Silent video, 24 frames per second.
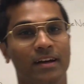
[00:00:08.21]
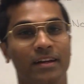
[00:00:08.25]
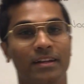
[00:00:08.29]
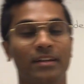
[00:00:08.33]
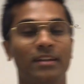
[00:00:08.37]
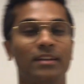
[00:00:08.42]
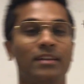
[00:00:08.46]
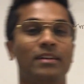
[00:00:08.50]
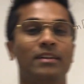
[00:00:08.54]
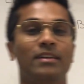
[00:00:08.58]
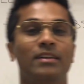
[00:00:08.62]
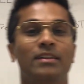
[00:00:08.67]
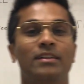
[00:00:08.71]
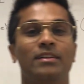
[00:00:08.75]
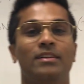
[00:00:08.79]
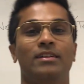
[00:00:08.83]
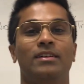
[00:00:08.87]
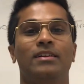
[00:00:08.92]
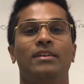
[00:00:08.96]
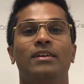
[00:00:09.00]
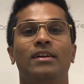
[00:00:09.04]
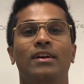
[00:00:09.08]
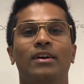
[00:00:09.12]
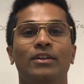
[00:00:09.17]
69,
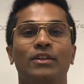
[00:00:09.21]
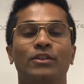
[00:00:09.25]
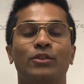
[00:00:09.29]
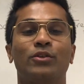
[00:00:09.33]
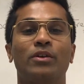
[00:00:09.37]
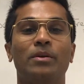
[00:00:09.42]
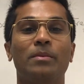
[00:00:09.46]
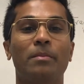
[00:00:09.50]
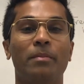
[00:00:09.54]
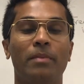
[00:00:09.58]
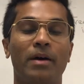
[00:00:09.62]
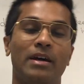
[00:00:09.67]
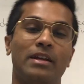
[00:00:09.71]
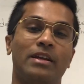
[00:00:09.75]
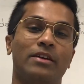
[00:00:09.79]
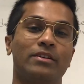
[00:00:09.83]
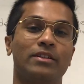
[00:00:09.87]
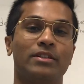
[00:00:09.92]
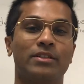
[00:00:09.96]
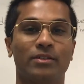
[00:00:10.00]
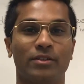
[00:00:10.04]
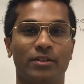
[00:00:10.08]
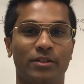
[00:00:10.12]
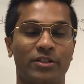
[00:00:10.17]
trim
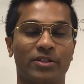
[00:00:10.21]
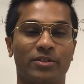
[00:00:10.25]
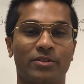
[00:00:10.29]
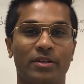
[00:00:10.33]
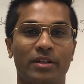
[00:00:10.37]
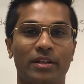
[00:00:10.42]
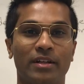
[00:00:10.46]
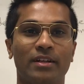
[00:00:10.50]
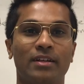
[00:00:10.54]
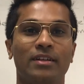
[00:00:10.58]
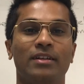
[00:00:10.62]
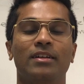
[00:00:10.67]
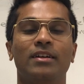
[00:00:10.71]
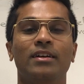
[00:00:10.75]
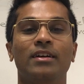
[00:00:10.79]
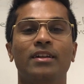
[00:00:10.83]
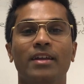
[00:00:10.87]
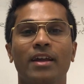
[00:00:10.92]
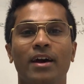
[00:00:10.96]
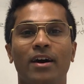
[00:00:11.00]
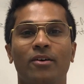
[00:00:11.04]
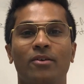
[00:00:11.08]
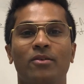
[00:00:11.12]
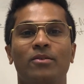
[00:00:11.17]
binary search tree.
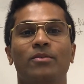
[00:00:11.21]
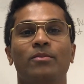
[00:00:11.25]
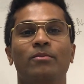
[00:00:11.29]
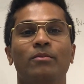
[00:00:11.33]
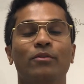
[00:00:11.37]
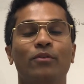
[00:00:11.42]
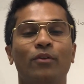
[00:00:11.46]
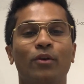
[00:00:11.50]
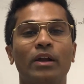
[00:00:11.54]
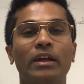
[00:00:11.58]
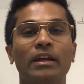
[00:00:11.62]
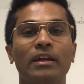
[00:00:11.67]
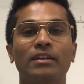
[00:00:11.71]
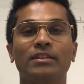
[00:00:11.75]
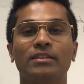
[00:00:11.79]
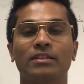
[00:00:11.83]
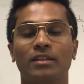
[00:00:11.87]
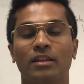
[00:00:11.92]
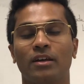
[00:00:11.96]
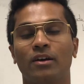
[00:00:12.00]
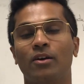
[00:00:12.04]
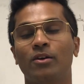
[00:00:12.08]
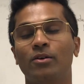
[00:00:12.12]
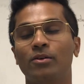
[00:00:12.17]
Now, before you
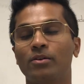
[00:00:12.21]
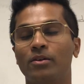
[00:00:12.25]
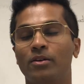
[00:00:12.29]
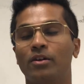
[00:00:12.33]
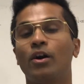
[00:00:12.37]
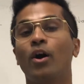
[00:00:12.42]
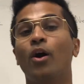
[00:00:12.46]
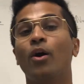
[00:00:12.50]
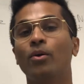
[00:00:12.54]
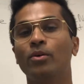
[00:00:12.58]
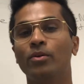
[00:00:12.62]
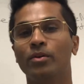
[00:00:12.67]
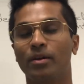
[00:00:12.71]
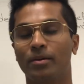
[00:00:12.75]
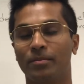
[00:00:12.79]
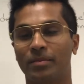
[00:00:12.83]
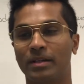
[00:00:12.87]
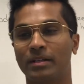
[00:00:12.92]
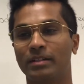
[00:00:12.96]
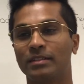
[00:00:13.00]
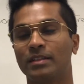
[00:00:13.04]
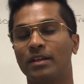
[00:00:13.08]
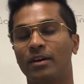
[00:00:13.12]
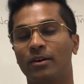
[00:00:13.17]
get into the
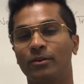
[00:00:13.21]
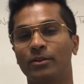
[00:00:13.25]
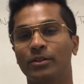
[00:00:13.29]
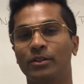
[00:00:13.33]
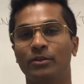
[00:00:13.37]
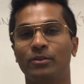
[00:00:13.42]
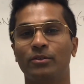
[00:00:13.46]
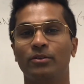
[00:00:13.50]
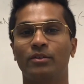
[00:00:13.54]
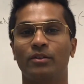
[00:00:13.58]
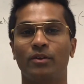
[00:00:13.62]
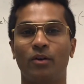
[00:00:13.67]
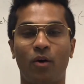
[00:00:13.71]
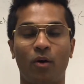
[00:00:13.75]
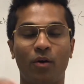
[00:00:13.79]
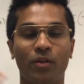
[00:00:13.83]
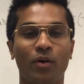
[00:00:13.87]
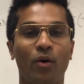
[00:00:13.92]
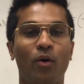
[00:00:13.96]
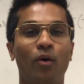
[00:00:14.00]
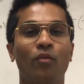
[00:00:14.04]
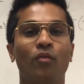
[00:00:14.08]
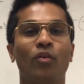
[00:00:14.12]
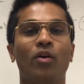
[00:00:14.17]
code, I'm going to tell you
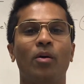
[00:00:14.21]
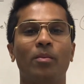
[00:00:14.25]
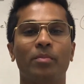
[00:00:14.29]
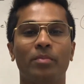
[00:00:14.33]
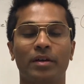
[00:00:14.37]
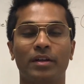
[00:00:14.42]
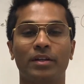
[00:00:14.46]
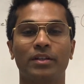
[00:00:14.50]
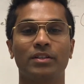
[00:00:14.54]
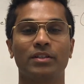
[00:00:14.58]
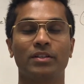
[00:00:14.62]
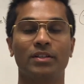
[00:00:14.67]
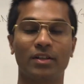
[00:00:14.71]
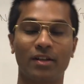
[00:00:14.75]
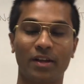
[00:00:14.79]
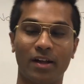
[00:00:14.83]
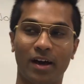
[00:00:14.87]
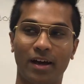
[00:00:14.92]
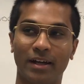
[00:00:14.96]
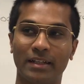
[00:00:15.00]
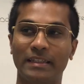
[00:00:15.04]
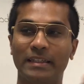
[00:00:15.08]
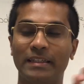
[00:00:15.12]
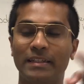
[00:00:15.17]
the overall
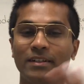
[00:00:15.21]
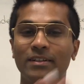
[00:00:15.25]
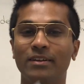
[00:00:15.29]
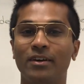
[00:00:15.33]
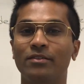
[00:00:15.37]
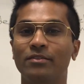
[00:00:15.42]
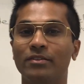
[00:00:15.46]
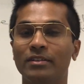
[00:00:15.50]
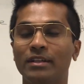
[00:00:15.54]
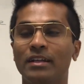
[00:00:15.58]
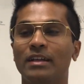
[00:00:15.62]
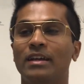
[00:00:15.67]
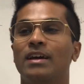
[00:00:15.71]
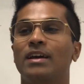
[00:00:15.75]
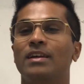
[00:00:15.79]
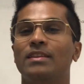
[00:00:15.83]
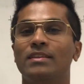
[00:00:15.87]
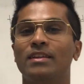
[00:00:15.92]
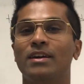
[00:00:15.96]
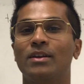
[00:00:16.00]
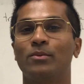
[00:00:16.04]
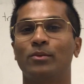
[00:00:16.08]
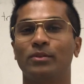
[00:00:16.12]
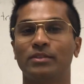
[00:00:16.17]
idea of
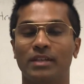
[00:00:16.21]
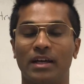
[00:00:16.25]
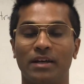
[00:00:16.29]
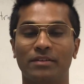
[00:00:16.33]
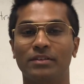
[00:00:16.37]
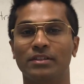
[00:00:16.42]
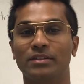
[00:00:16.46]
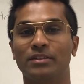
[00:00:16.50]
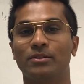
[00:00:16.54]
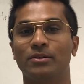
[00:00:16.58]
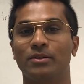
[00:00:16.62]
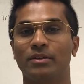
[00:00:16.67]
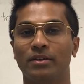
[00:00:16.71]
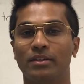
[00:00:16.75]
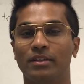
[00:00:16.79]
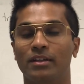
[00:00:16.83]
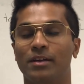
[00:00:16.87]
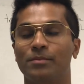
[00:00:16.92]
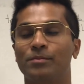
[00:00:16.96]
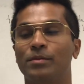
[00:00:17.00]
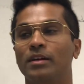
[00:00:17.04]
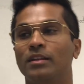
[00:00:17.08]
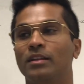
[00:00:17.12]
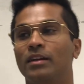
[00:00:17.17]
it, and then we'll dive into
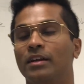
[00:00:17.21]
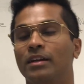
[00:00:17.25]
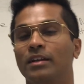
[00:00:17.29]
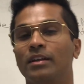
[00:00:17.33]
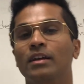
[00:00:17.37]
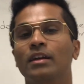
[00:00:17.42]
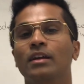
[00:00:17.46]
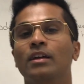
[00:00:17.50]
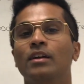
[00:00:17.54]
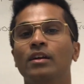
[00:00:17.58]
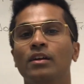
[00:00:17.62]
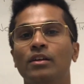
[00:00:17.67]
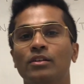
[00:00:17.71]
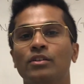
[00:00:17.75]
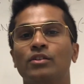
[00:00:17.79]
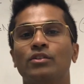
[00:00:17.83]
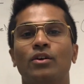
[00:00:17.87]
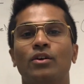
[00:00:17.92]
it line by line.